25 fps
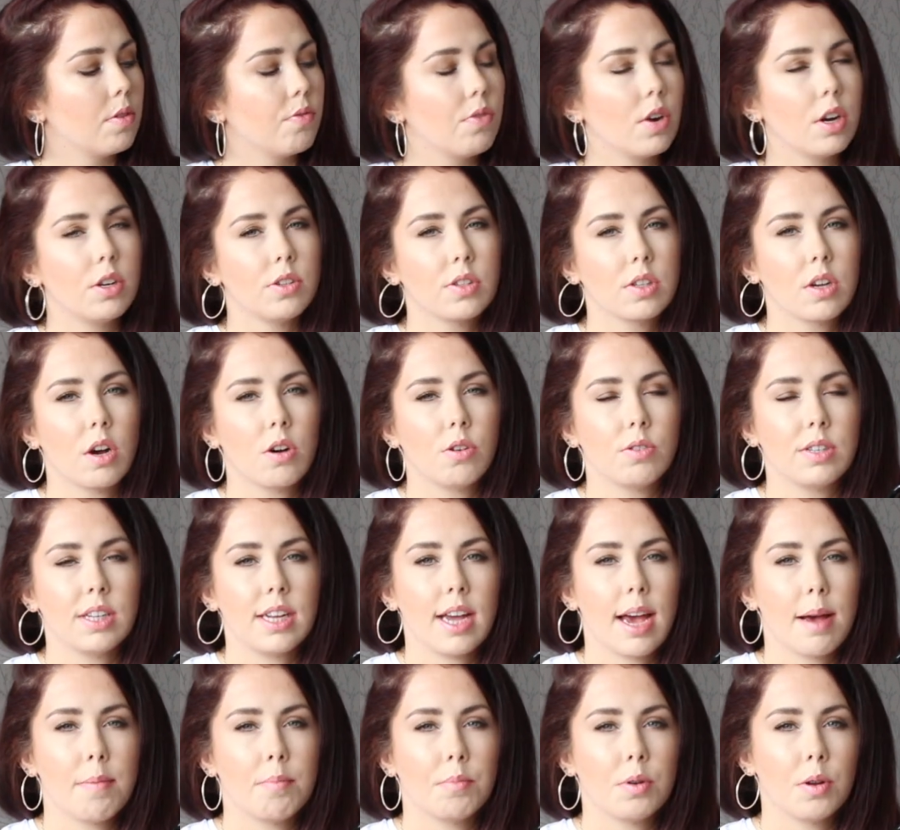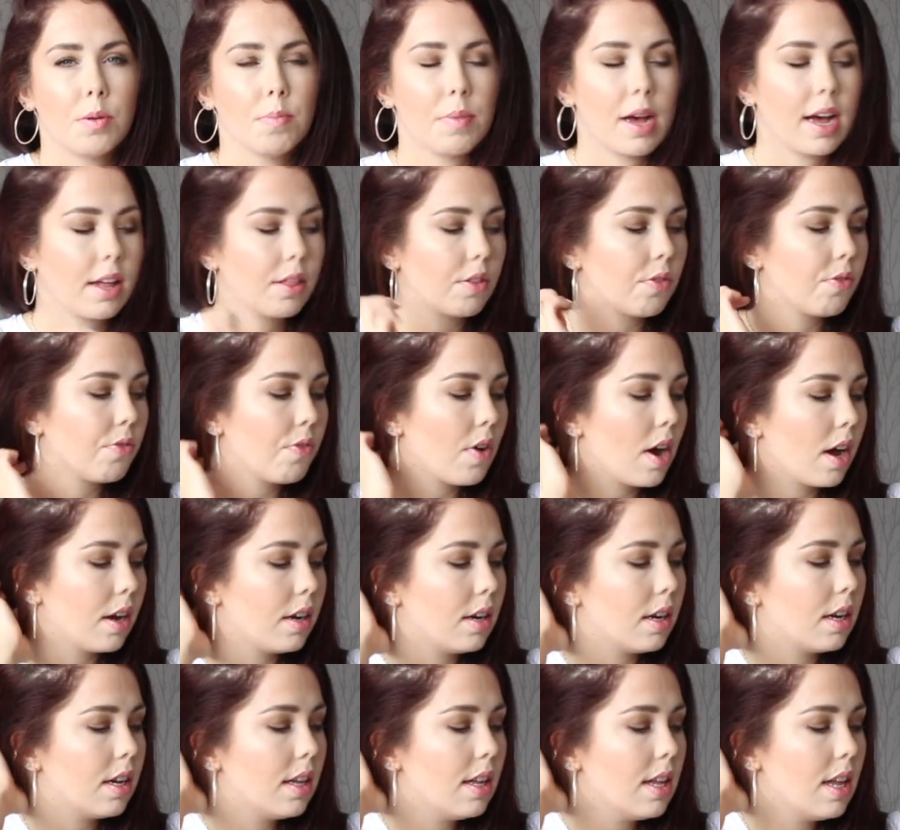the rose goldy emblem at the
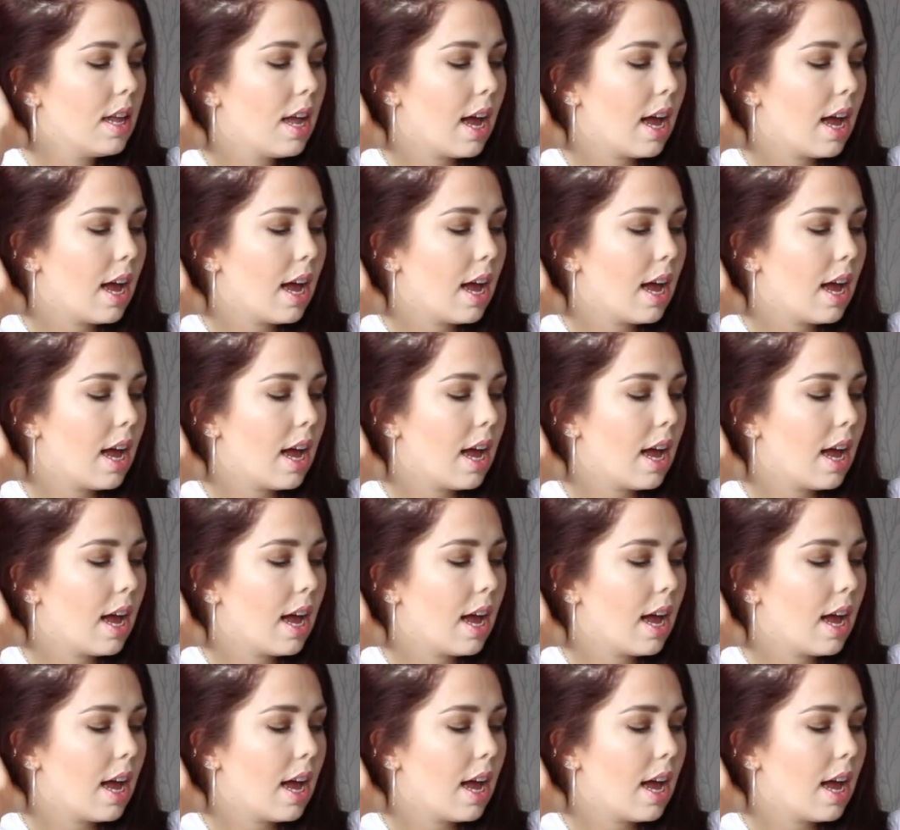front,